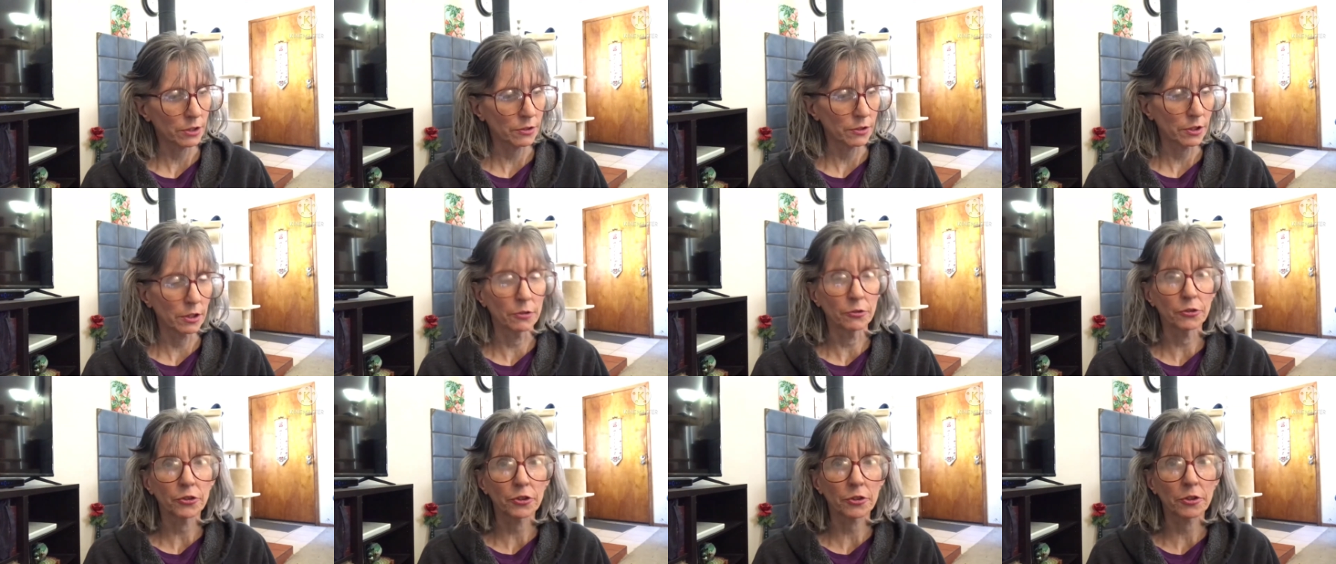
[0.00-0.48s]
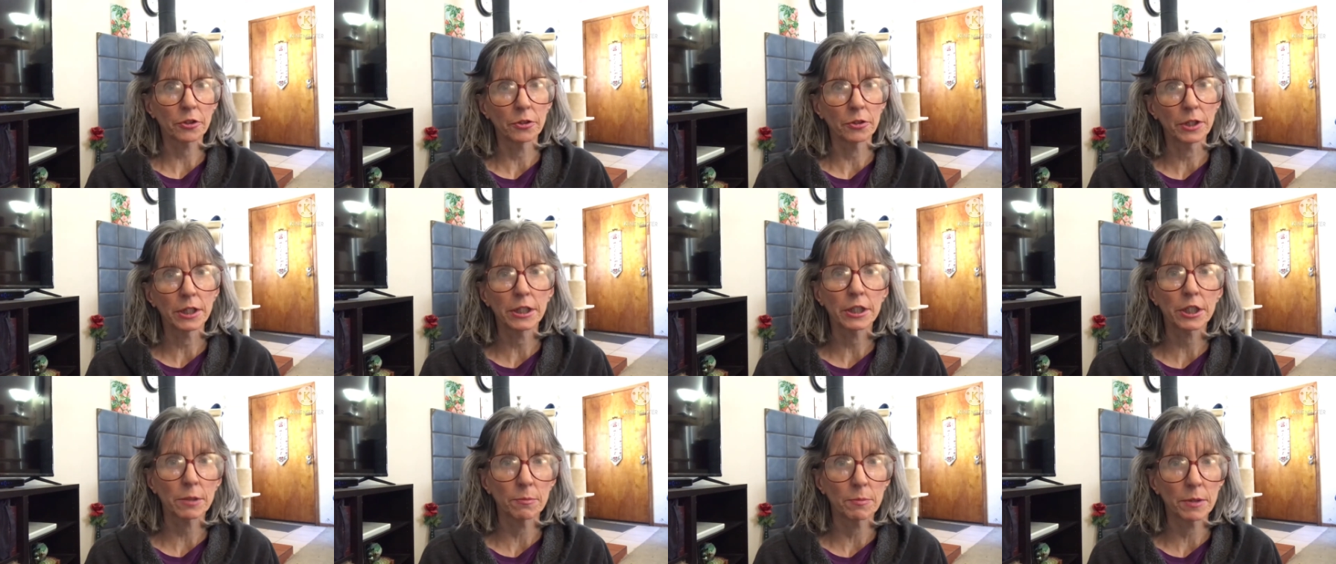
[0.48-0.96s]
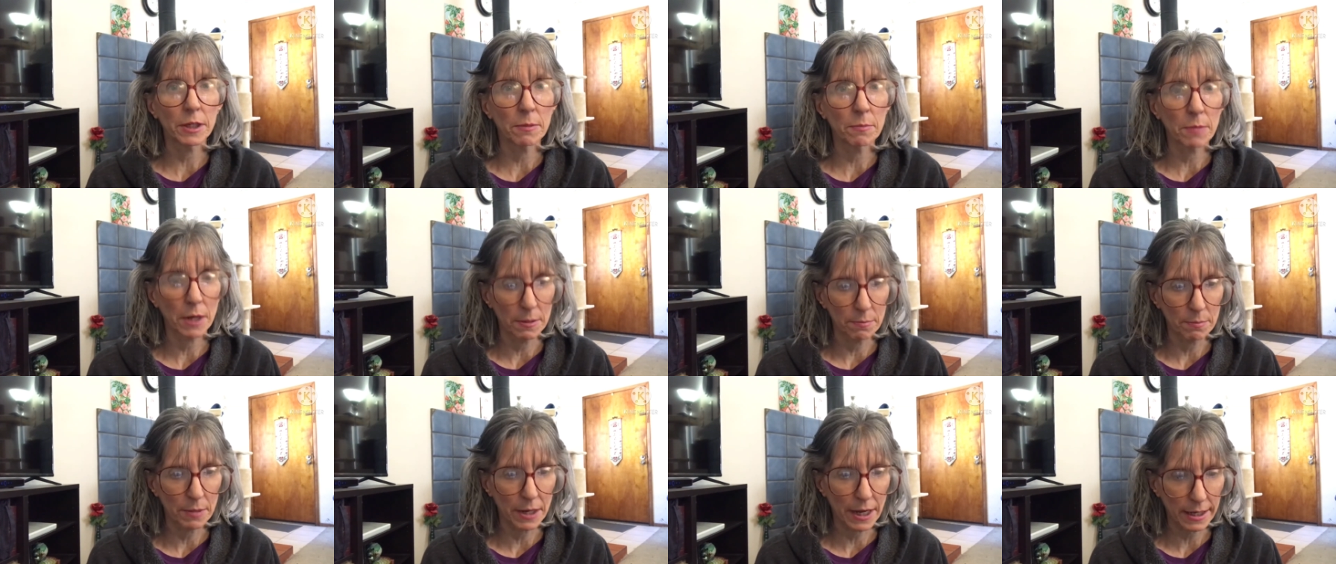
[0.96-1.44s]
those are going to be my
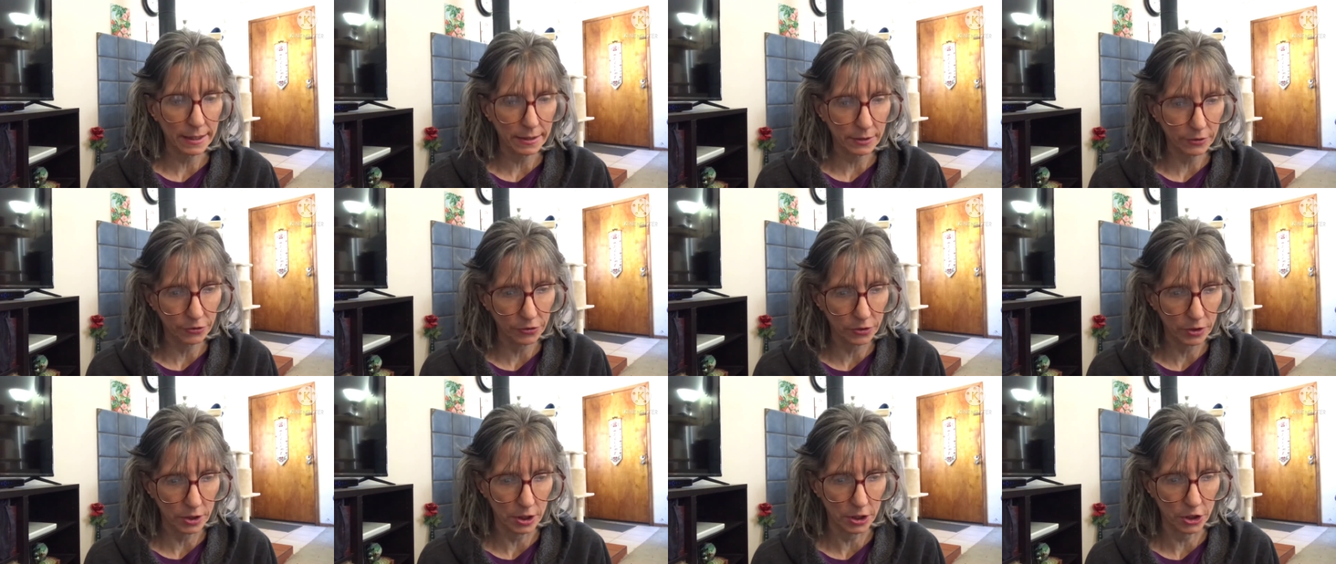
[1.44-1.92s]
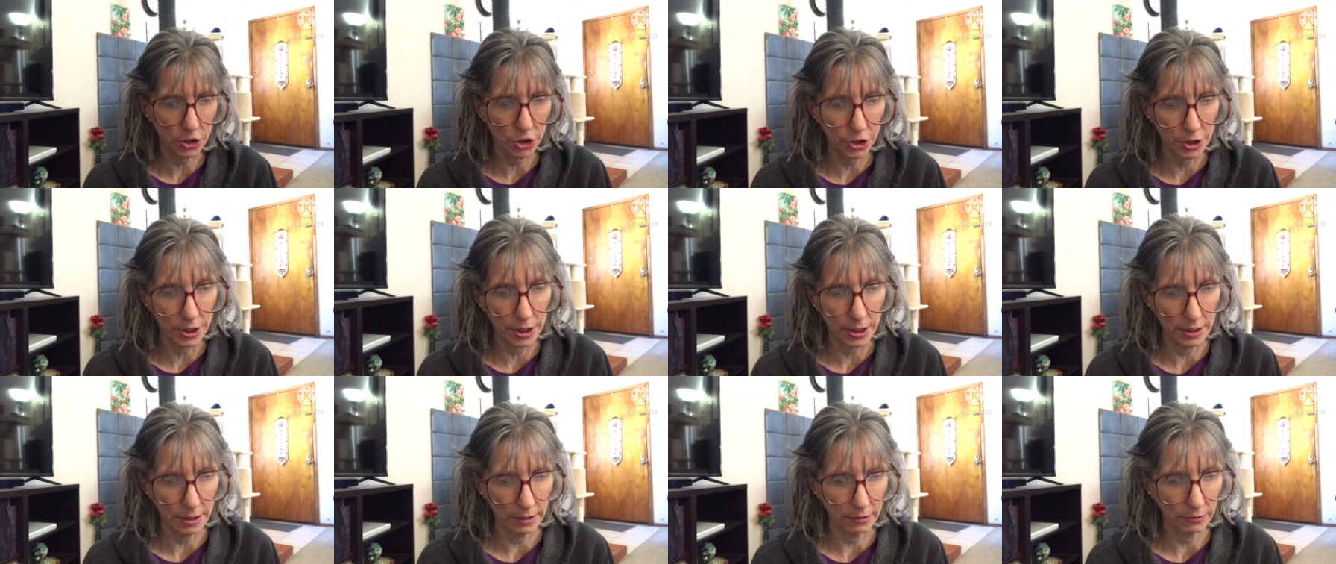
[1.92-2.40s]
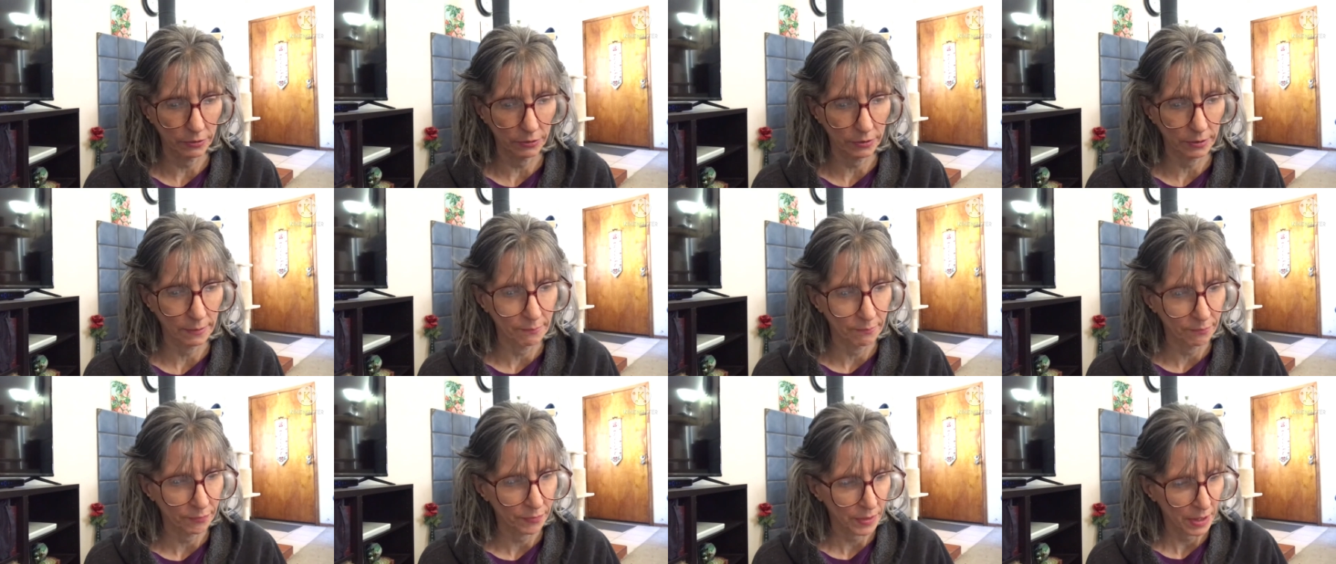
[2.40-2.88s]
back stitch days.
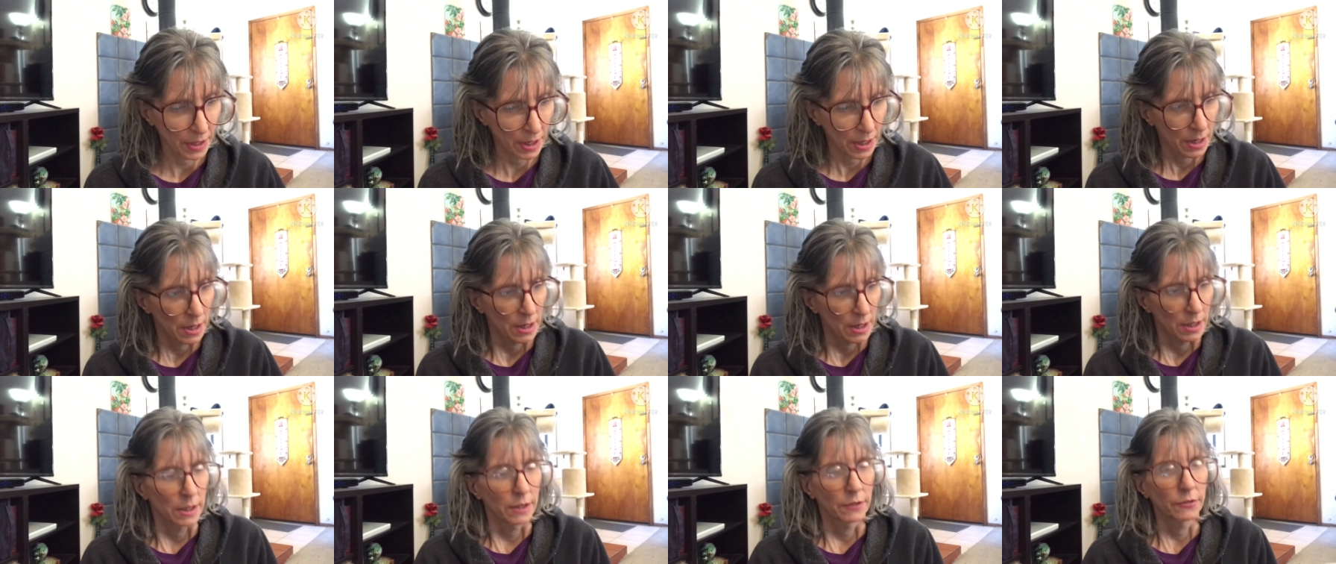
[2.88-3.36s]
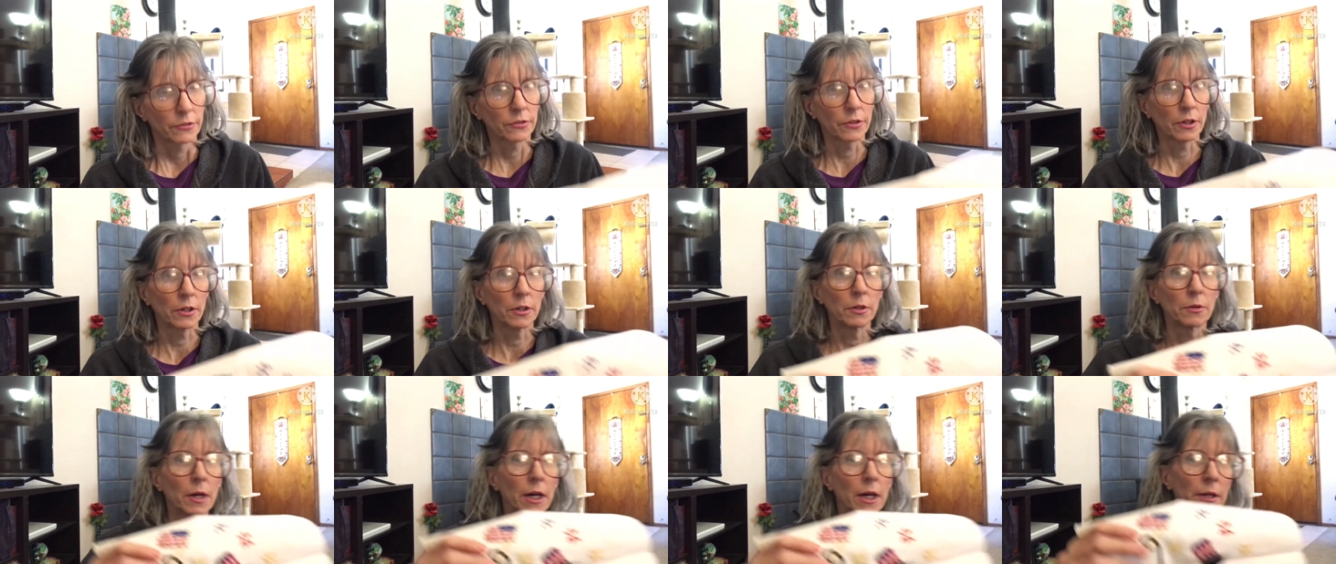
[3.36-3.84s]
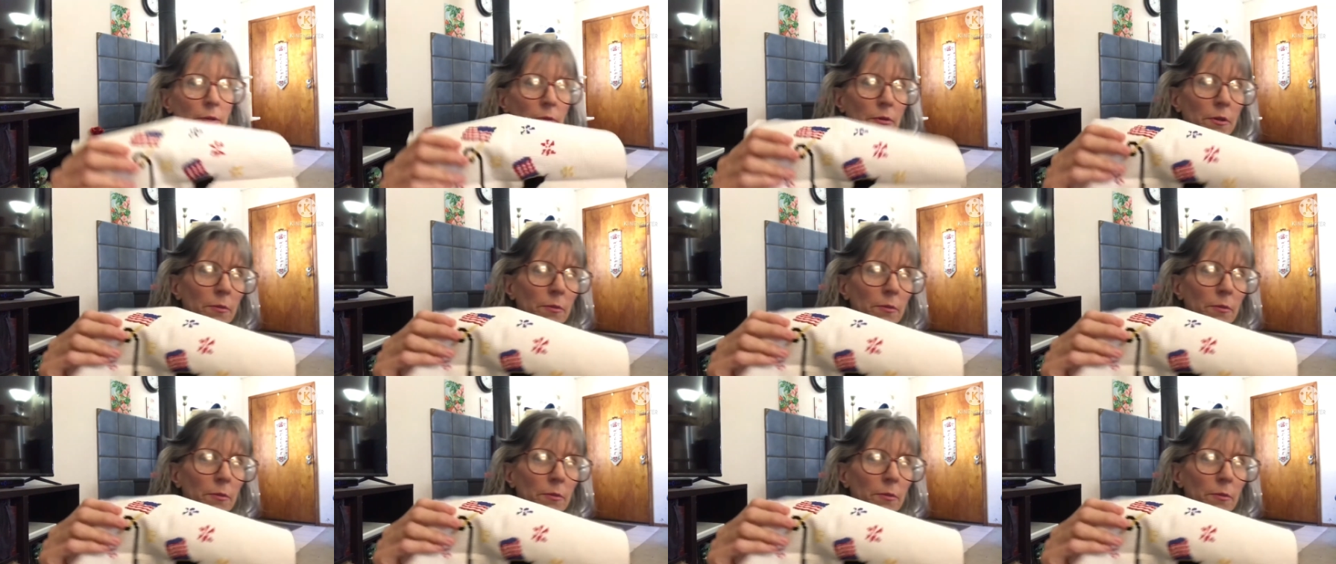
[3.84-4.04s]
So I will